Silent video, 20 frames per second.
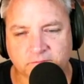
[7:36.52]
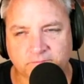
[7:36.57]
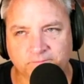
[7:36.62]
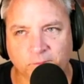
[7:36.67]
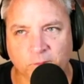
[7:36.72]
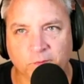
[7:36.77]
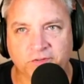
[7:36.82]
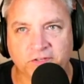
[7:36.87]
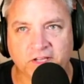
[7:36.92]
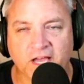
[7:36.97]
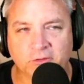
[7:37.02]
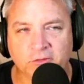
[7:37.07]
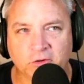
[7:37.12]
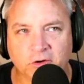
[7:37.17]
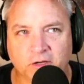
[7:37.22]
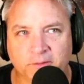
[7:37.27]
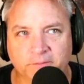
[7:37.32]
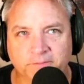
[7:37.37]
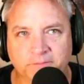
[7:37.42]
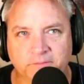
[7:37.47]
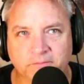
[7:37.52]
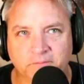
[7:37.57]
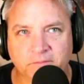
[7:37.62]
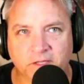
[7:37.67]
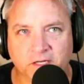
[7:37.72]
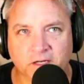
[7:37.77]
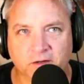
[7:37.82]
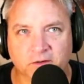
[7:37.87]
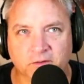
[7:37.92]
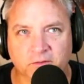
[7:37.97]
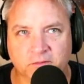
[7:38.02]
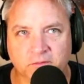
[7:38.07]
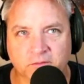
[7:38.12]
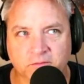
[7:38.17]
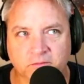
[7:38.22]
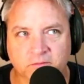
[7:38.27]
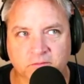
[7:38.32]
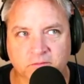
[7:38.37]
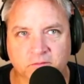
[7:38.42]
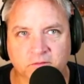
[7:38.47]
Well, see, I grew up, you know,
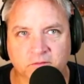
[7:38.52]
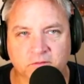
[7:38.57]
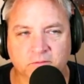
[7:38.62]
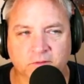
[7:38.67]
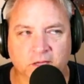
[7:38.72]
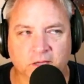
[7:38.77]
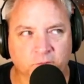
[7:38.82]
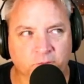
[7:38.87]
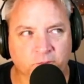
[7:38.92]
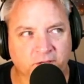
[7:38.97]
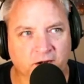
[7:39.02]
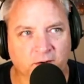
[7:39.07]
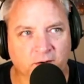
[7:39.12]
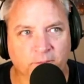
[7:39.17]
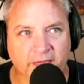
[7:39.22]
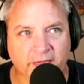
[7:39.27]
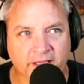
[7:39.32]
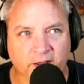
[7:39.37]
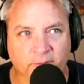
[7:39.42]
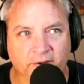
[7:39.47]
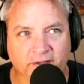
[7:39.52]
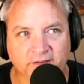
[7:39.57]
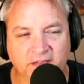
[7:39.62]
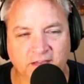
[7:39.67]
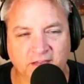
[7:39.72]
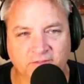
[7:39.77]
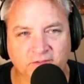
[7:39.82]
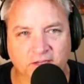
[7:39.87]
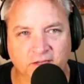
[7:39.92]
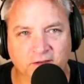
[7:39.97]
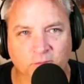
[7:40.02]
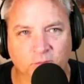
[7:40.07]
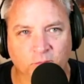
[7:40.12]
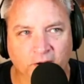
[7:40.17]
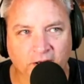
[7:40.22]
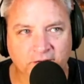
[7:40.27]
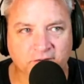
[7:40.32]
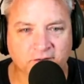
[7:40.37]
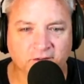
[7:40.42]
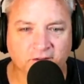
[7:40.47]
back when we had our black and white TV,
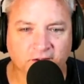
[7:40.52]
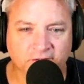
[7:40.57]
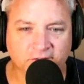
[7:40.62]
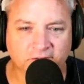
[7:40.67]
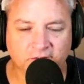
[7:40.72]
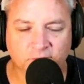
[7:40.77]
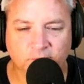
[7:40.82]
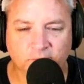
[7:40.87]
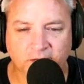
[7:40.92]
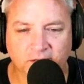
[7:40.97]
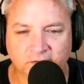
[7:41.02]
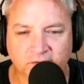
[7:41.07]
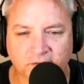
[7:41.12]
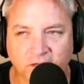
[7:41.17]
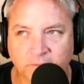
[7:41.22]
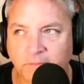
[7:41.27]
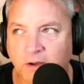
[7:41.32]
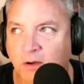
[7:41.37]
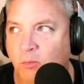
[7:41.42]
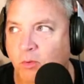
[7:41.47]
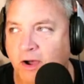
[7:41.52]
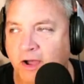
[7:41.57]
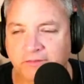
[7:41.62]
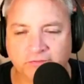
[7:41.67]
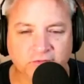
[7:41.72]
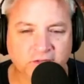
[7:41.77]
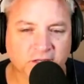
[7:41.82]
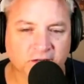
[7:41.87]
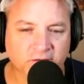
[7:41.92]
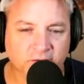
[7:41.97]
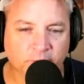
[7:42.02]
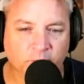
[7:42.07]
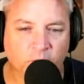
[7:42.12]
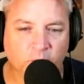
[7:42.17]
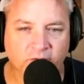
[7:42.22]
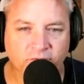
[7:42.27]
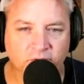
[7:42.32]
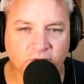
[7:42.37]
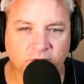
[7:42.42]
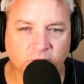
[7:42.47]
watching Lost in Space, and my wife didn't. And my
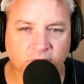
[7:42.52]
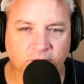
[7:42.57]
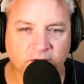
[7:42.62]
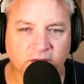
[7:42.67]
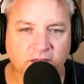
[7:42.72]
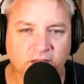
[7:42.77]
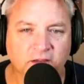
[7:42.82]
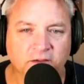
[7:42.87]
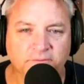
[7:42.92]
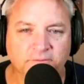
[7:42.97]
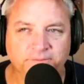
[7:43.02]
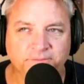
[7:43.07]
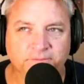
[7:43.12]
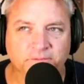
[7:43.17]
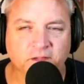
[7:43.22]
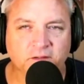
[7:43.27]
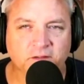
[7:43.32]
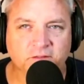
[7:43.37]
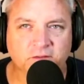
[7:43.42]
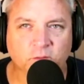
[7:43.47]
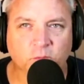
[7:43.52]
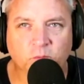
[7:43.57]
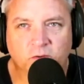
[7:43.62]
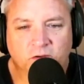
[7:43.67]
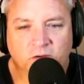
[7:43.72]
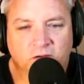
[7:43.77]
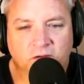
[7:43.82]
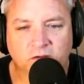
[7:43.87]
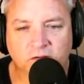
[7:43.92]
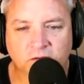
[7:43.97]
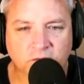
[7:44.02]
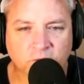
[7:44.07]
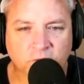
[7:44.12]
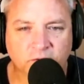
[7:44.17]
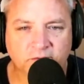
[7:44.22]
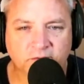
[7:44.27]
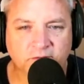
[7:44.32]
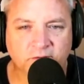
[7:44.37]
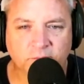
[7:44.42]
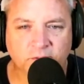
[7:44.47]
wife was going, so
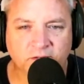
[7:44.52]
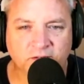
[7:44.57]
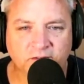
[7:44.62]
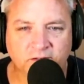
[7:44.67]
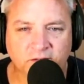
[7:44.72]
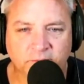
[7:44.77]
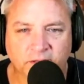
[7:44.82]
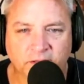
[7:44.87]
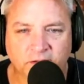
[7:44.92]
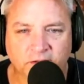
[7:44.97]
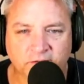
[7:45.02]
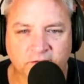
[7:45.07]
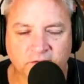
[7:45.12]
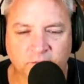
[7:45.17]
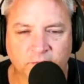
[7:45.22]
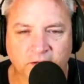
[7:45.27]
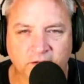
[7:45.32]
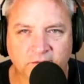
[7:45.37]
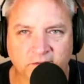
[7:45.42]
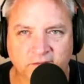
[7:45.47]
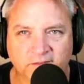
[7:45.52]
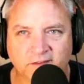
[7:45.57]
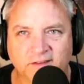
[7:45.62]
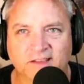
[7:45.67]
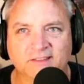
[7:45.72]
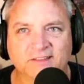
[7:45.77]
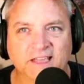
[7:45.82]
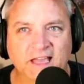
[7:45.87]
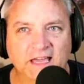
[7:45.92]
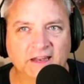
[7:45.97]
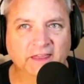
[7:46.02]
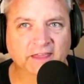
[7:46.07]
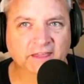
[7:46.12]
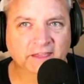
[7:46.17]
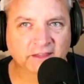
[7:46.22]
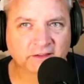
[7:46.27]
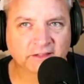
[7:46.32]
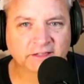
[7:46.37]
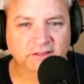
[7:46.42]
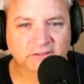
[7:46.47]
what's the big deal about Lost in Space? I said, it's kind of like
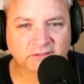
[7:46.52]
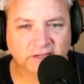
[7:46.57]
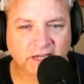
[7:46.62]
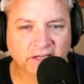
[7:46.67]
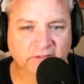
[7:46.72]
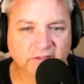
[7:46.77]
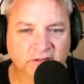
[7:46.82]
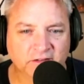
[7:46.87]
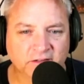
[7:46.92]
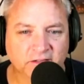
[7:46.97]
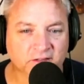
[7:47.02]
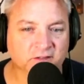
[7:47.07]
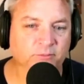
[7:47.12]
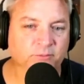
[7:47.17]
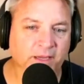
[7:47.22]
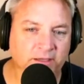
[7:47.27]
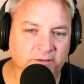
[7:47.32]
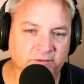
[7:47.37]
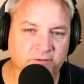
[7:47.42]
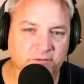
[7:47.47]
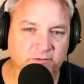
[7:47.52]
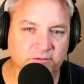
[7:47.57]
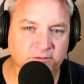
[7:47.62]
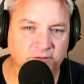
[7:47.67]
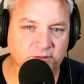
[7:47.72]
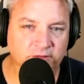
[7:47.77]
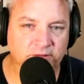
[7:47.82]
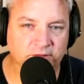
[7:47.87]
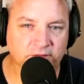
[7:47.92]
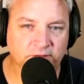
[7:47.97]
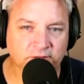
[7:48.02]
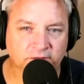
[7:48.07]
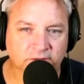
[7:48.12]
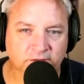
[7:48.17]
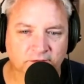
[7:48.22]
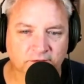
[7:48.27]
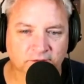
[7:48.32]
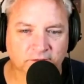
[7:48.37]
Gilligan's Island in space. Yeah.